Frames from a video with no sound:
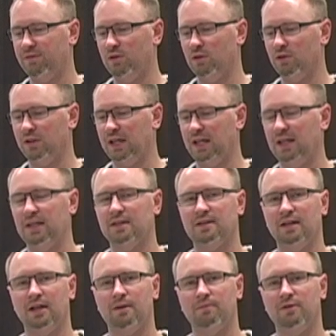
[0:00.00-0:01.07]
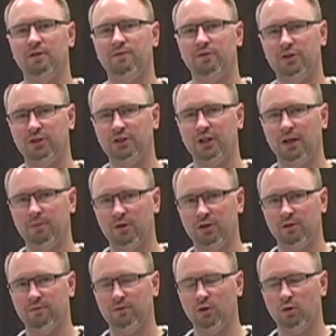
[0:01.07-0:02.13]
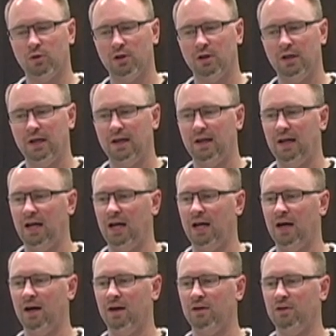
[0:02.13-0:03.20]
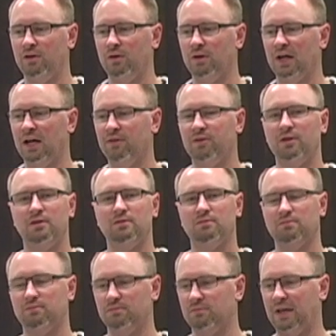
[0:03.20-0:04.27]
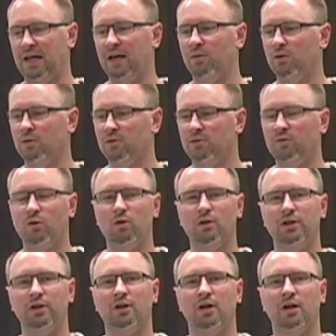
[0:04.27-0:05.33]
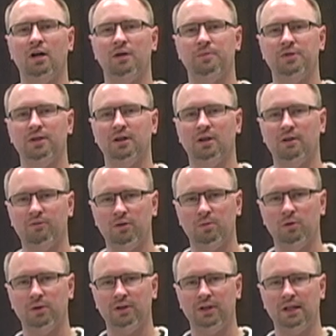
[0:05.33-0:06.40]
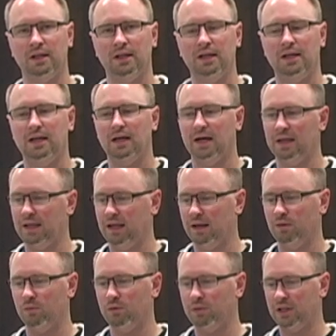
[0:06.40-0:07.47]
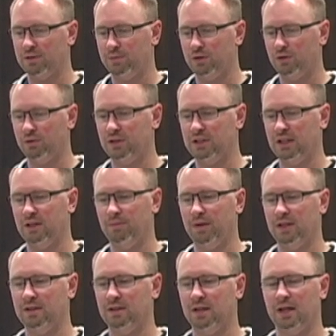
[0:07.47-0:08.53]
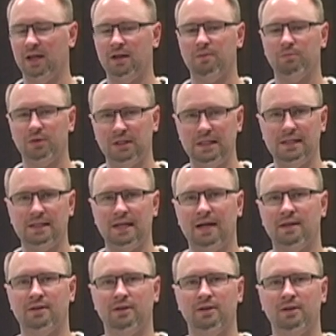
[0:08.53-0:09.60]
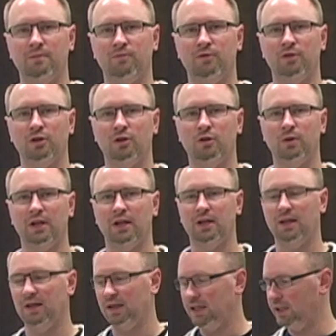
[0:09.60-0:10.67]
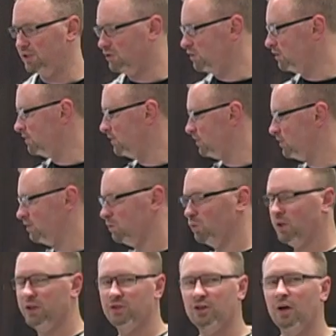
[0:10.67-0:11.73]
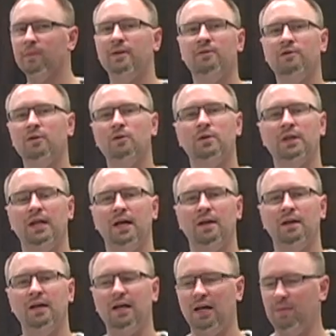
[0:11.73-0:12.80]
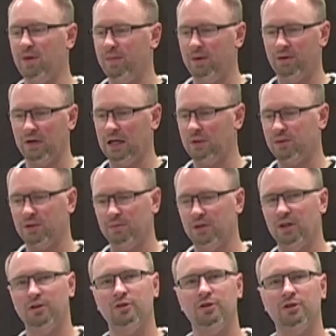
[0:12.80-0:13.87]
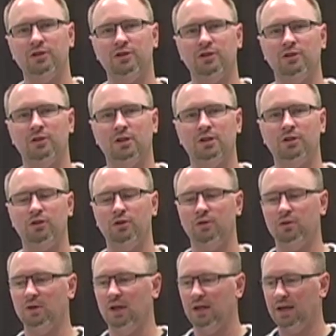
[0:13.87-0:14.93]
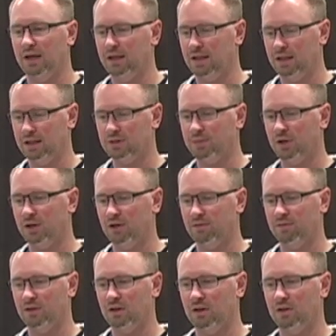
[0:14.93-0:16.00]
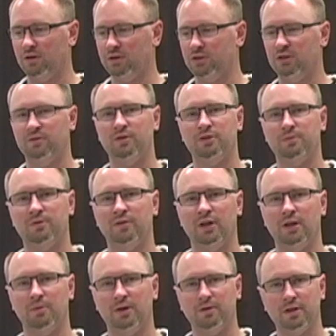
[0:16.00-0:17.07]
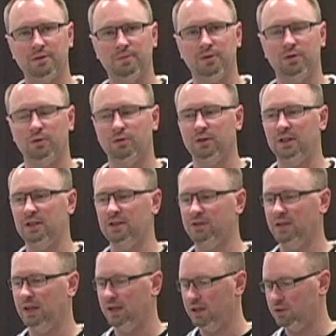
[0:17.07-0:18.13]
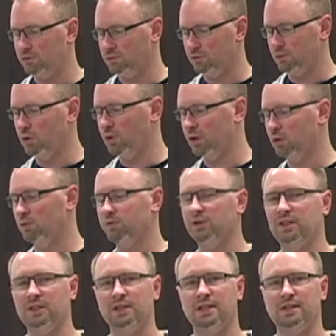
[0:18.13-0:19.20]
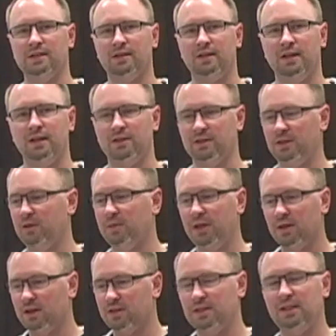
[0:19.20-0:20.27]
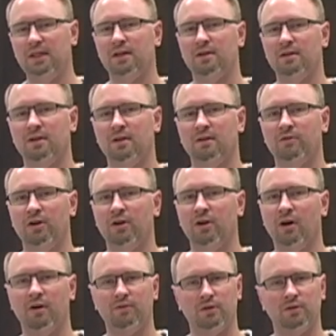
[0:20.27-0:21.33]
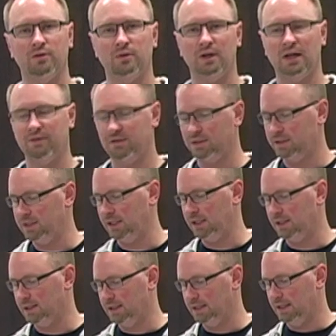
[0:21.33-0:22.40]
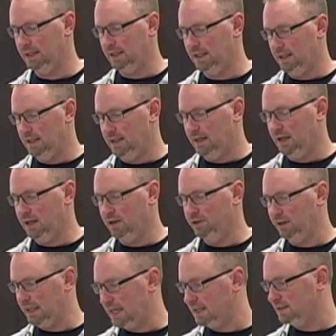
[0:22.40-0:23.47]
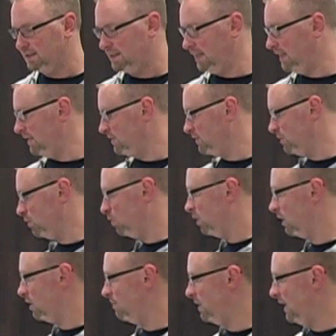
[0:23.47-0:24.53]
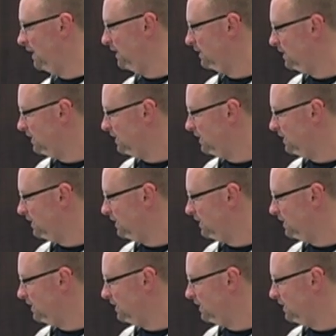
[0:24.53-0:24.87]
you're getting it set up for the first time on your floor and you haven't had one before, you're not 100% comfortable with it, again, when respiratory is at the bedside, please ask them for a quick in-service on what is Optiflow again, and maybe grab some of the other nurses on to, again, it's part of the service provided by respiratory is going over these kinds of things, and you may not see it very often, so we'll have to see. The last thing is the water bag.